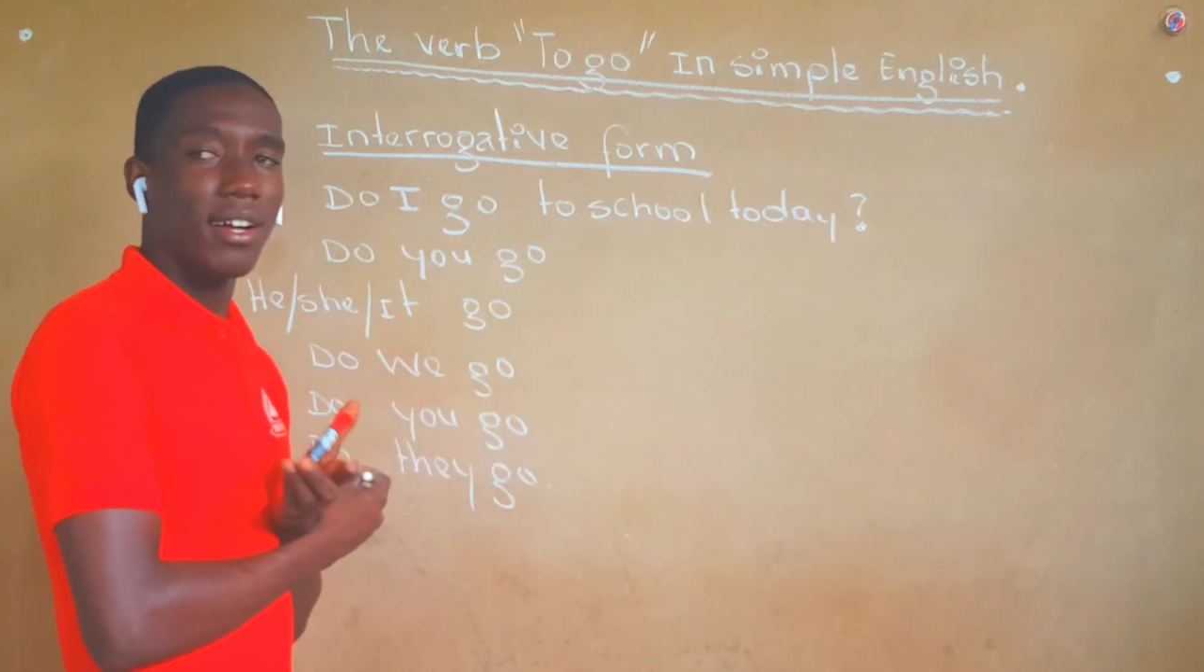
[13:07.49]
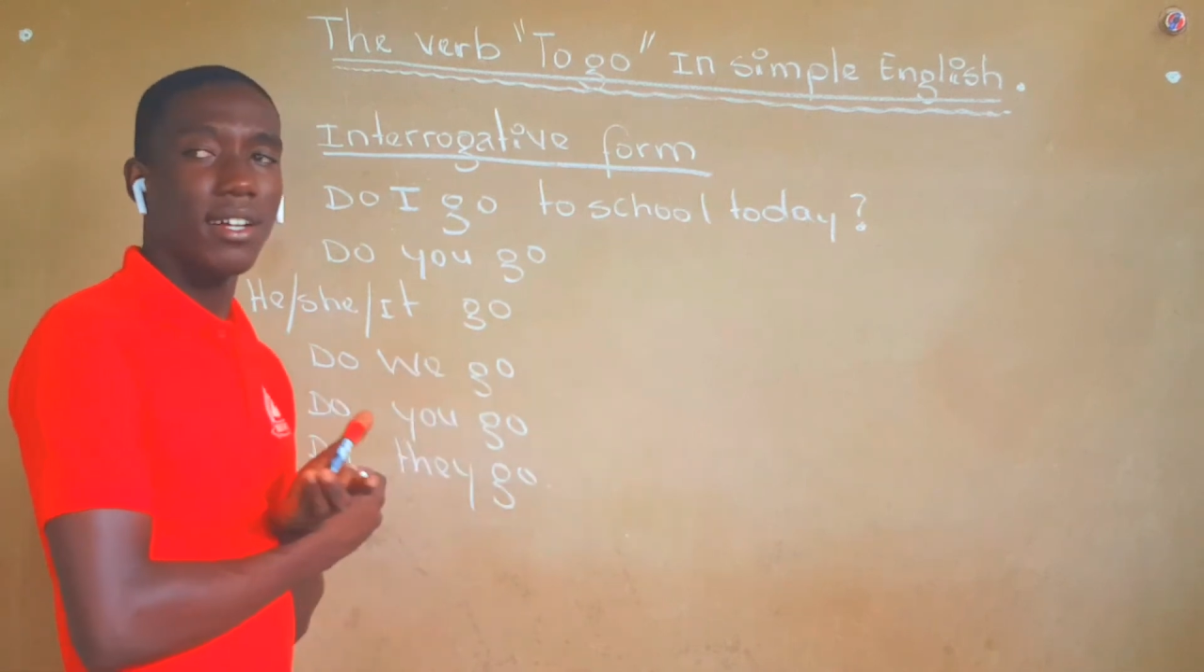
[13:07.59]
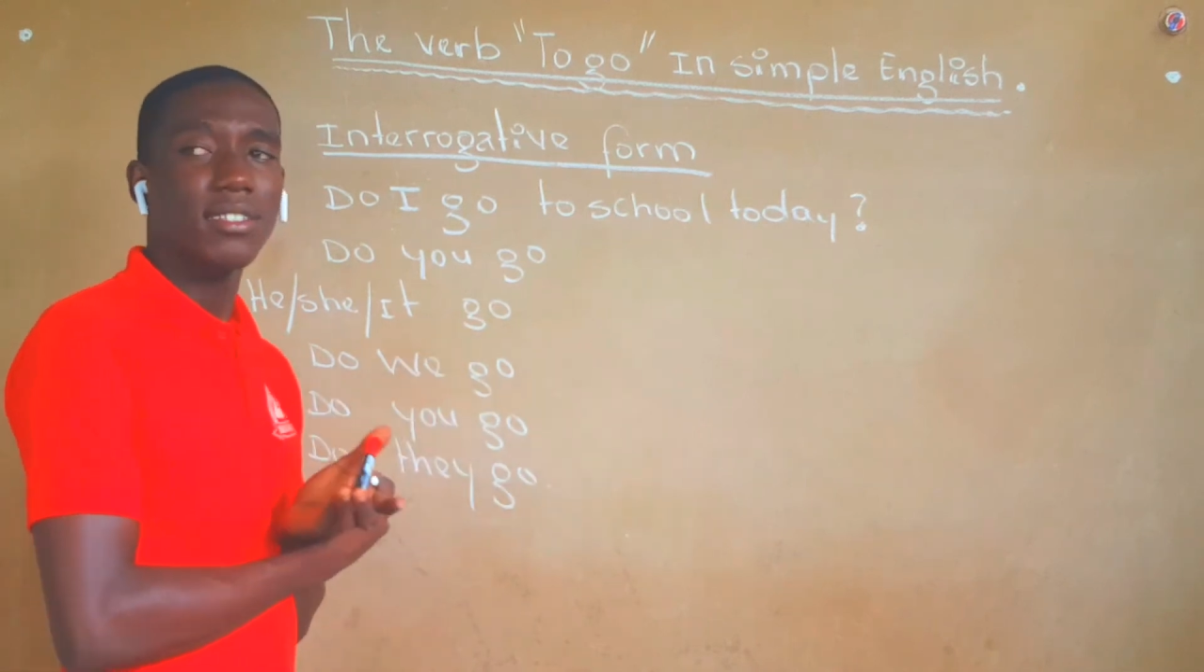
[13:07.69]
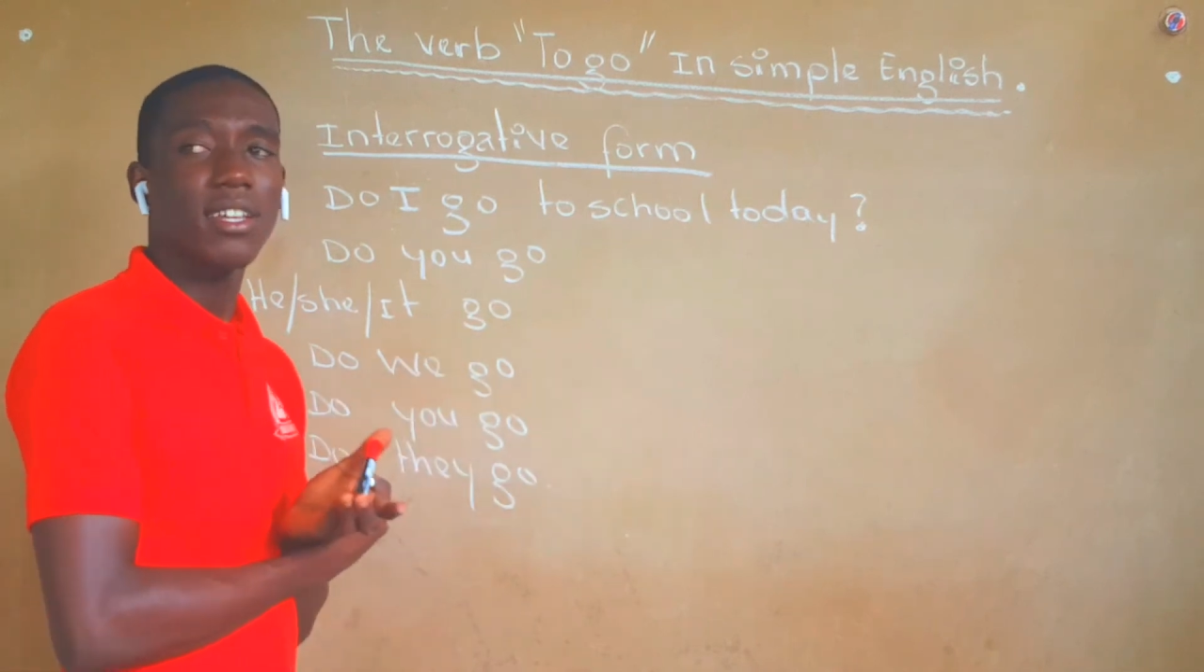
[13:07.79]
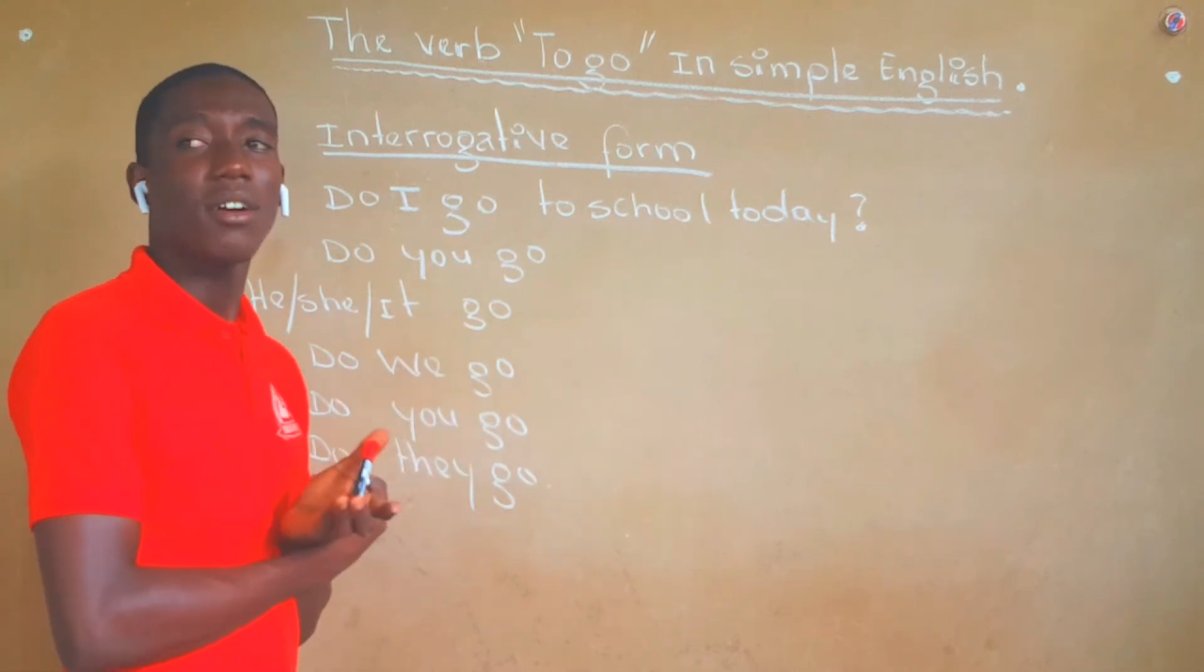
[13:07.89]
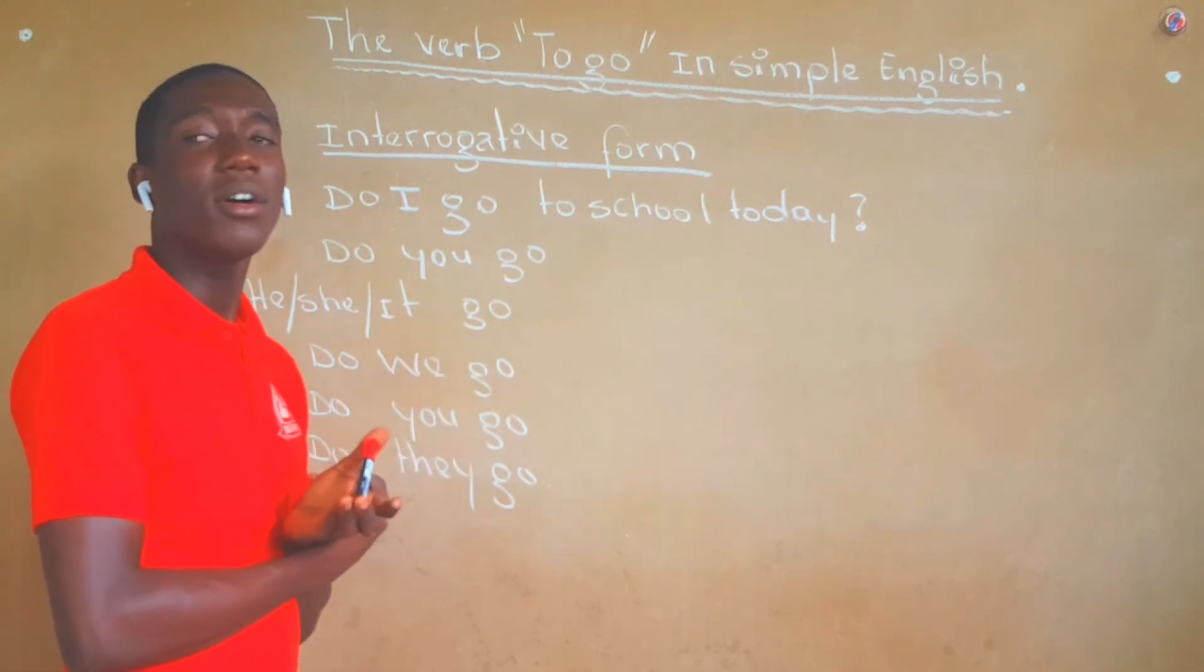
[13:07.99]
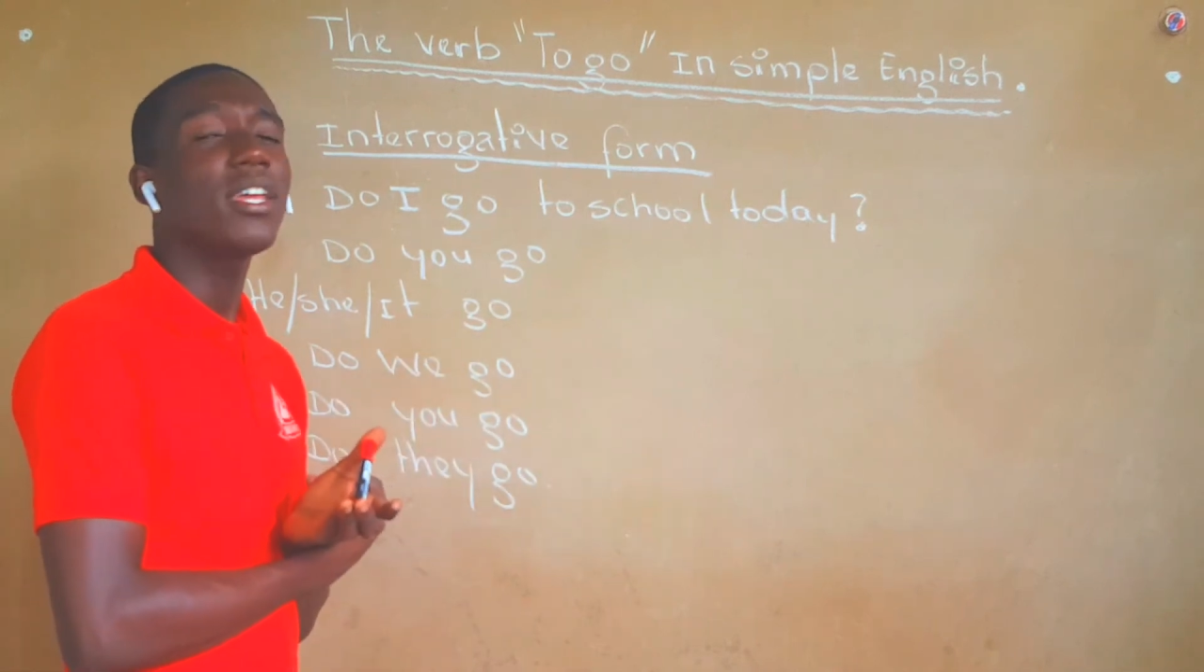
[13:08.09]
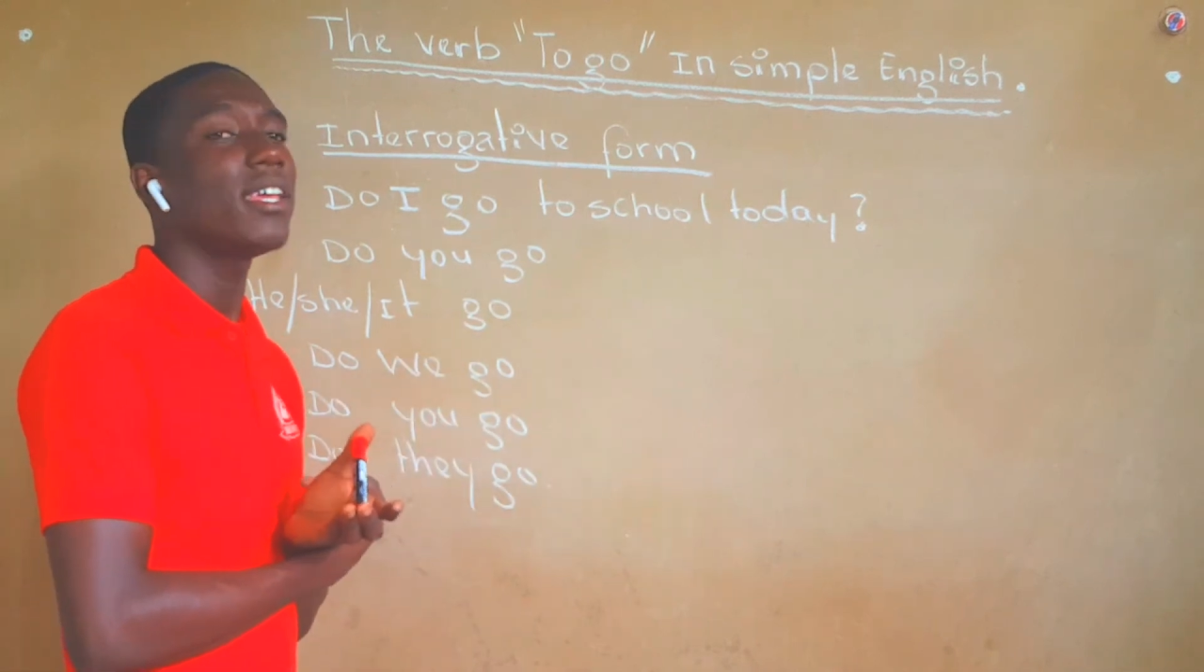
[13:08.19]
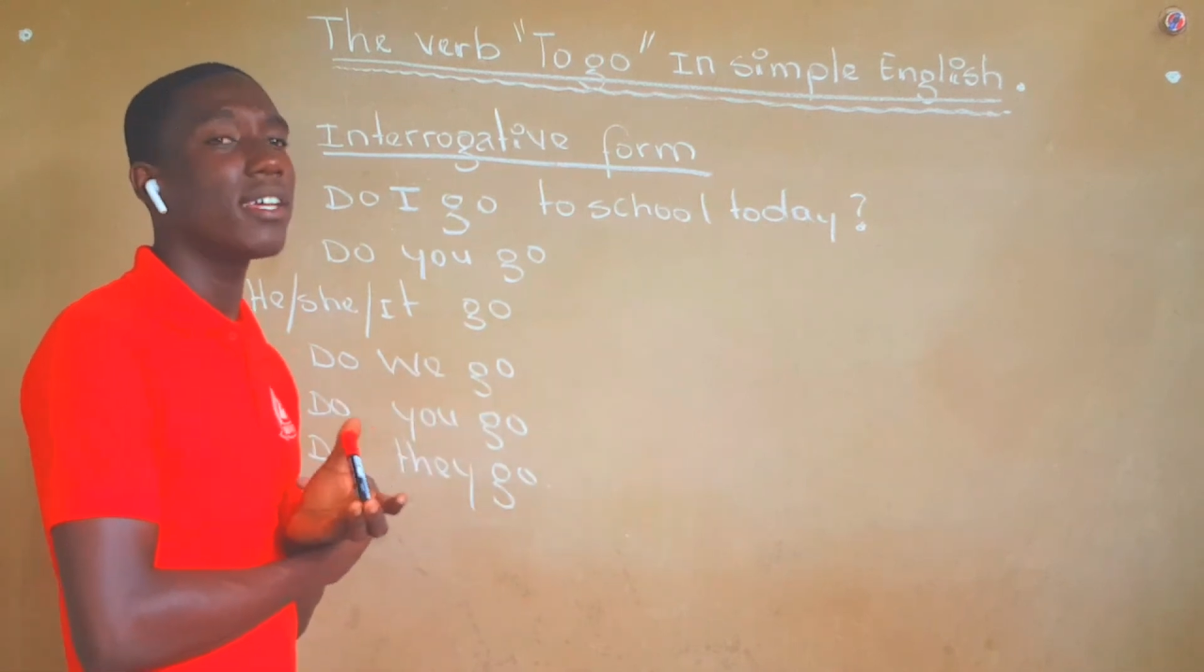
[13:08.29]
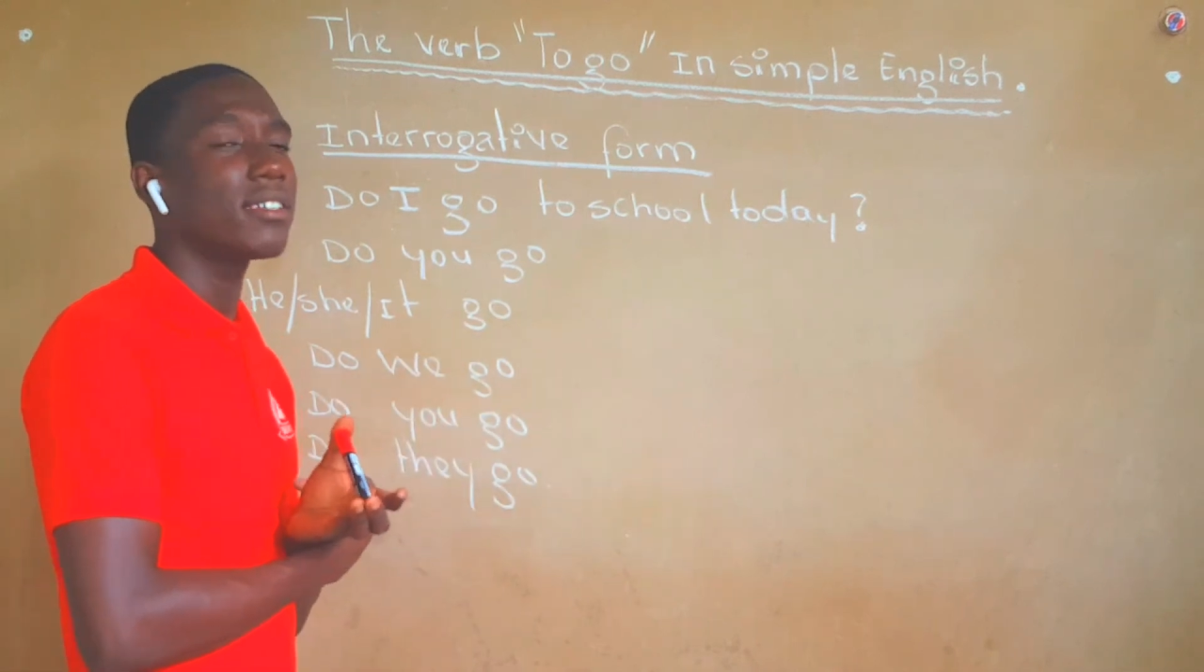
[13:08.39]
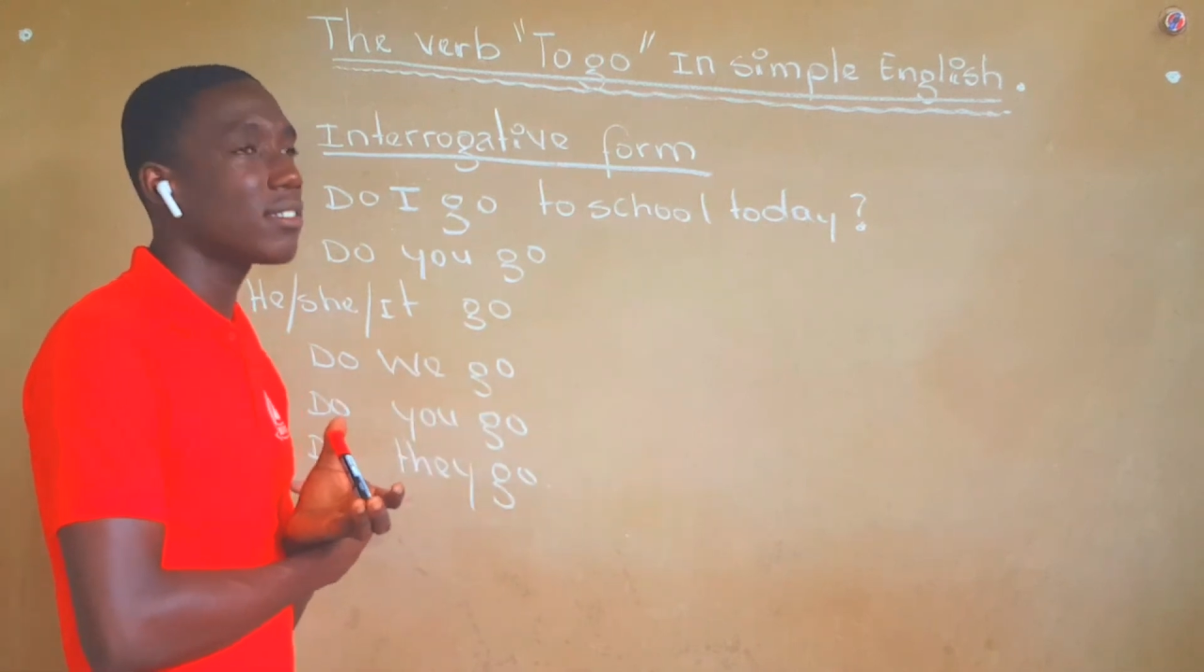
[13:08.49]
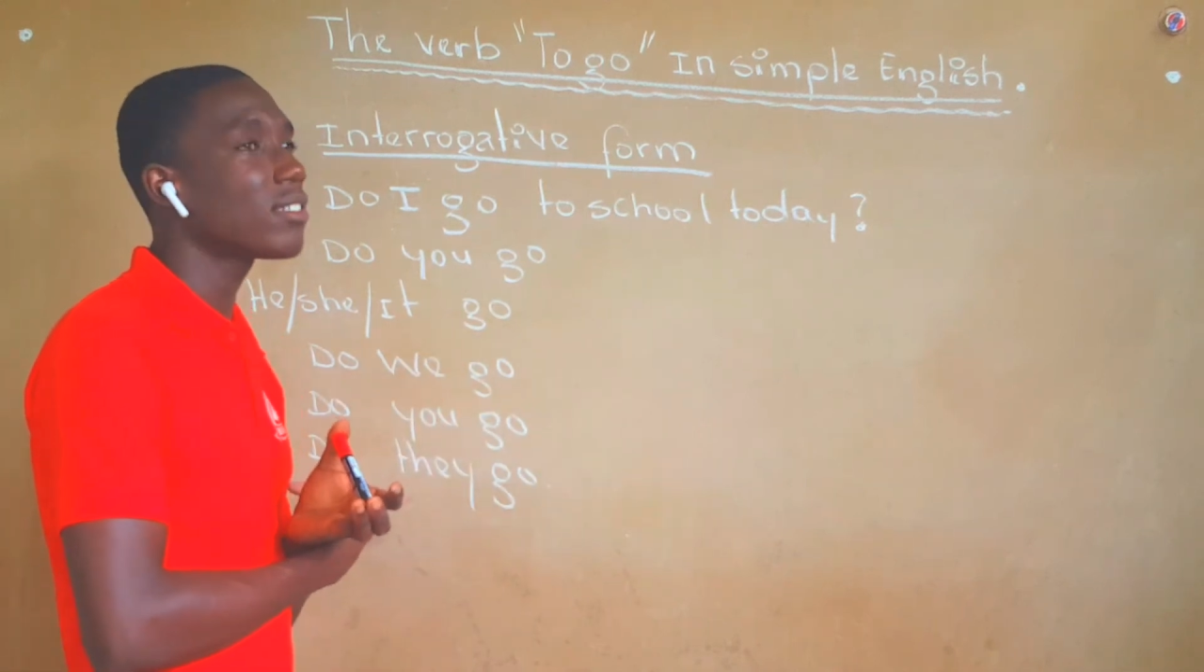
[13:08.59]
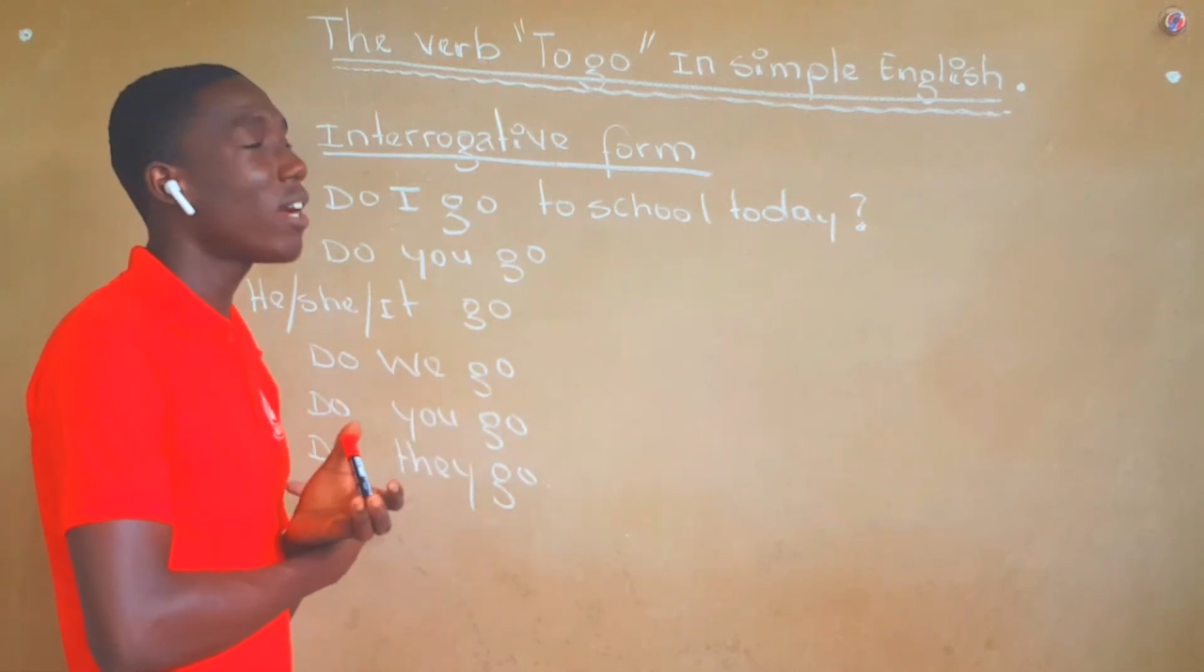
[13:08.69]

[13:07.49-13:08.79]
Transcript: I say, oh yes,